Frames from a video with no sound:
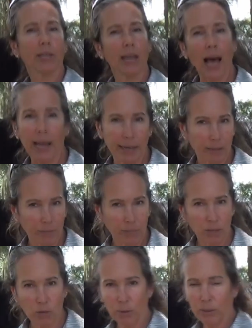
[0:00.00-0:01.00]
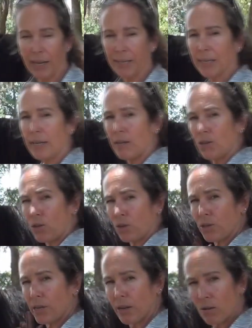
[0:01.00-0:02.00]
tied. You will not see a
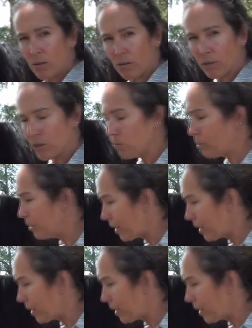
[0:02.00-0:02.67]
surcingle. You will